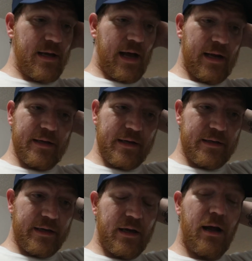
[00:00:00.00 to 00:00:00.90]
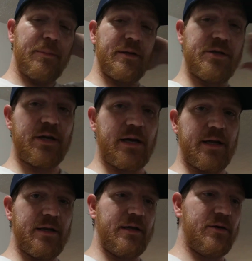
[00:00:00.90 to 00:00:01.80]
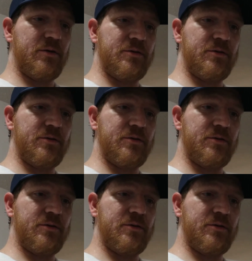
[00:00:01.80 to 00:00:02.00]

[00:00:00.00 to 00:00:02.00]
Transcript: identically copied the Cheyenne needle.